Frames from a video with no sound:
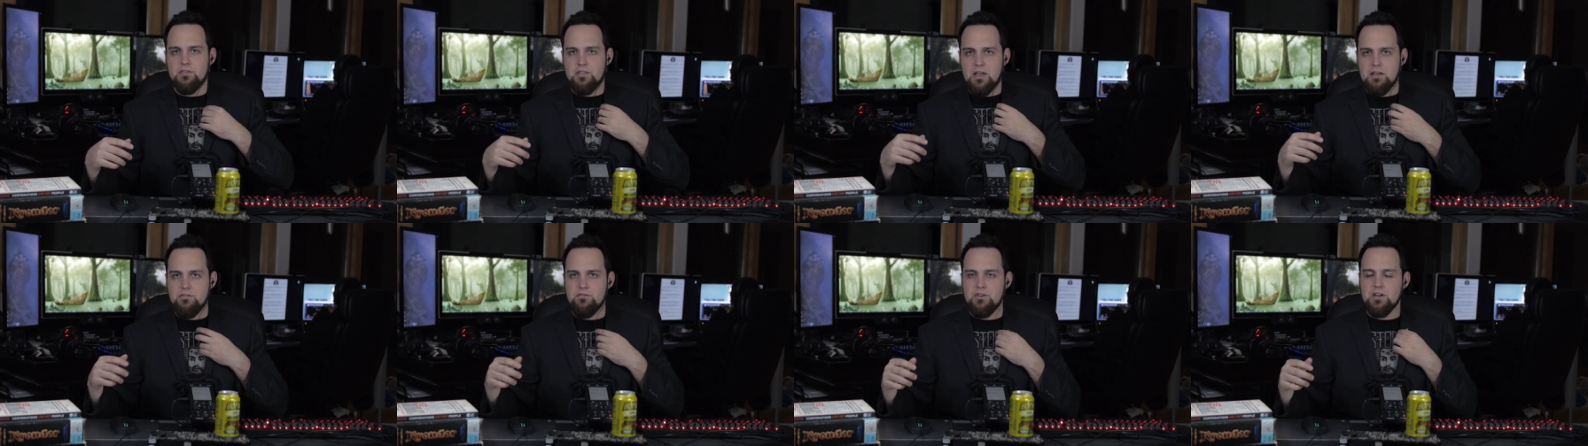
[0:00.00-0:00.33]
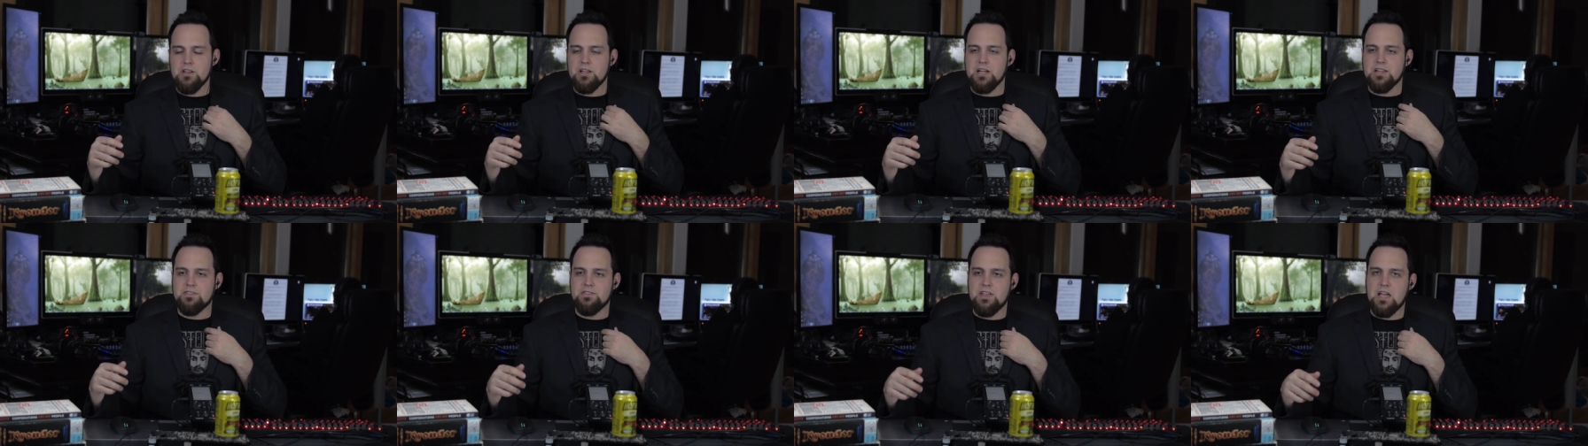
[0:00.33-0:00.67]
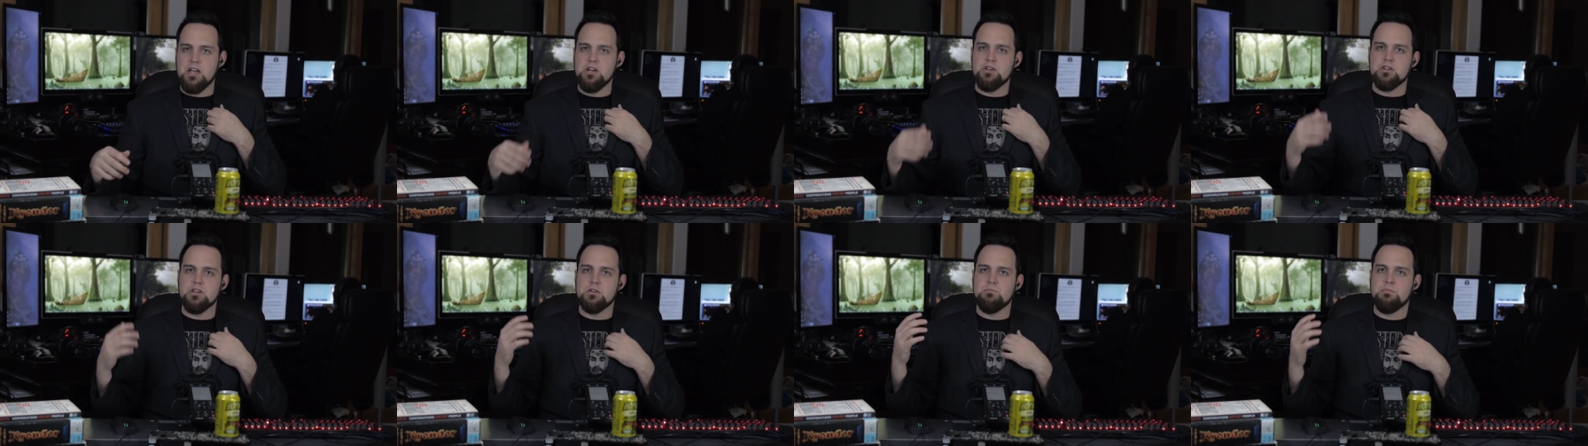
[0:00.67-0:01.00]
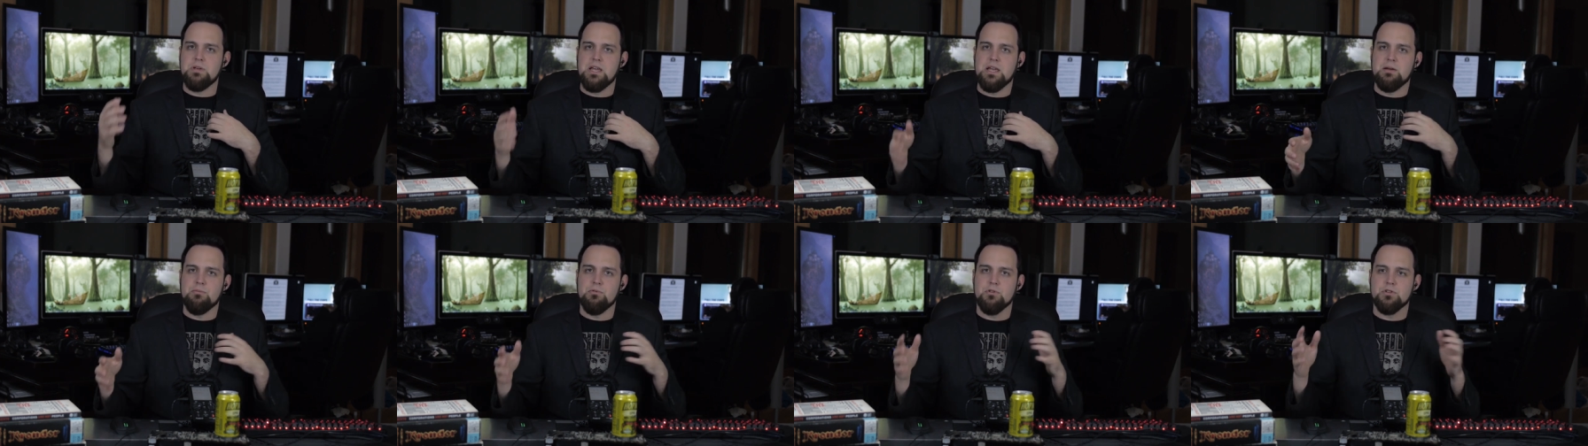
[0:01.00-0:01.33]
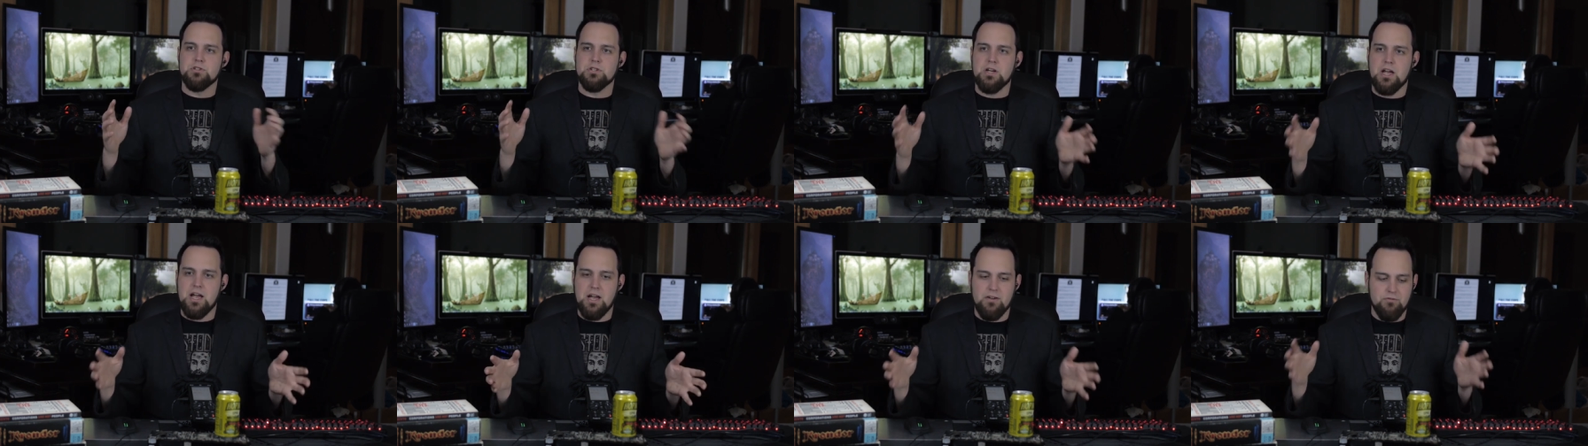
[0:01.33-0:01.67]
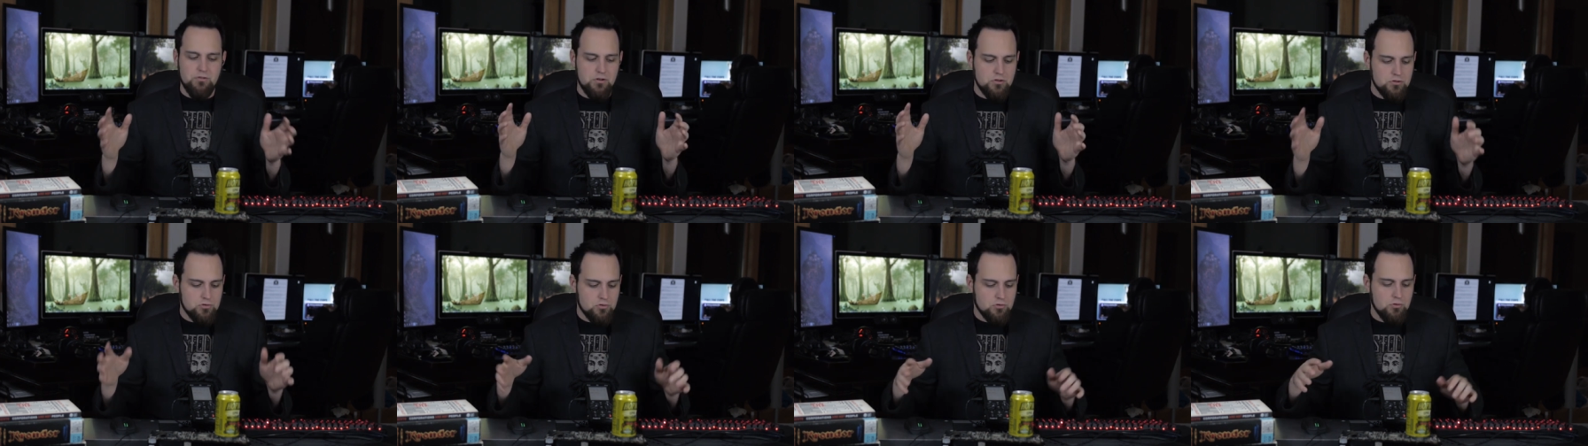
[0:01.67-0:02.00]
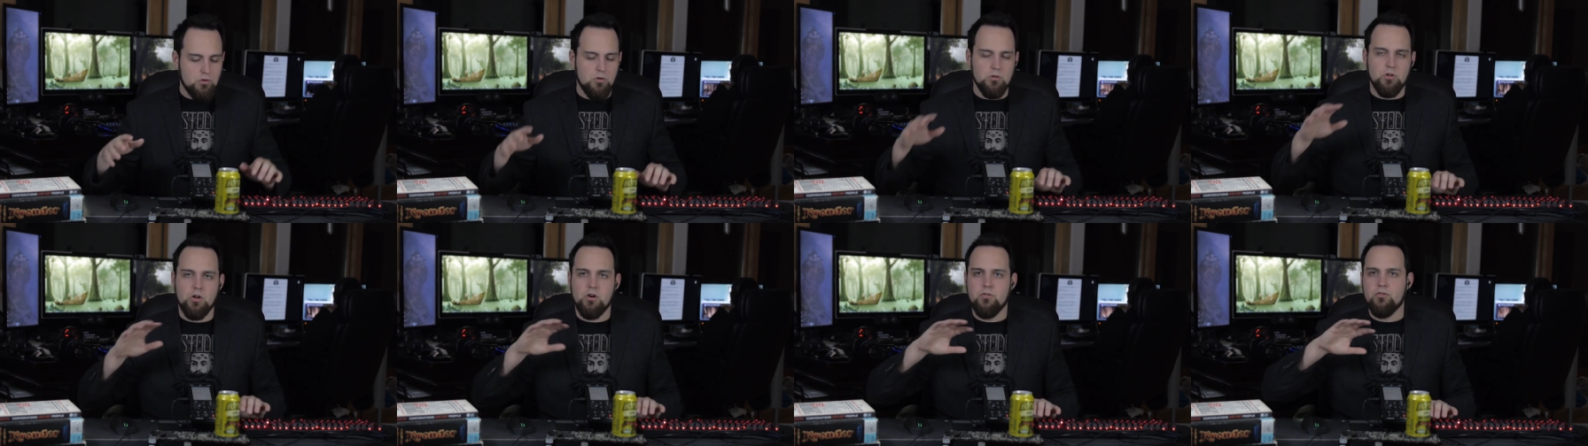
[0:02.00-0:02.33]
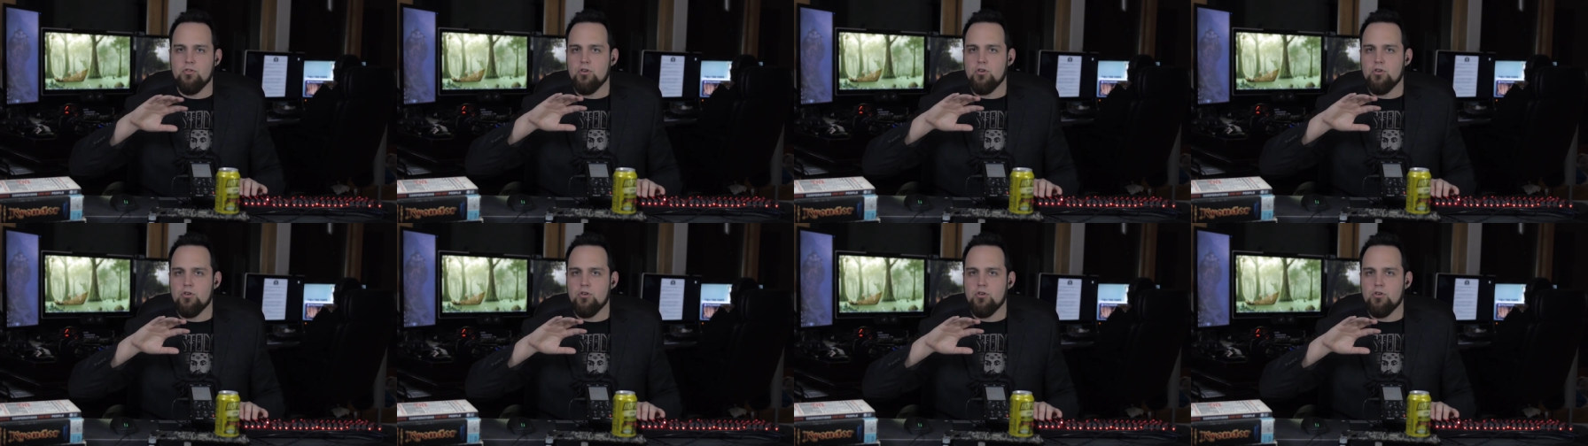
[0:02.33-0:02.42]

They feel like they should be able to have control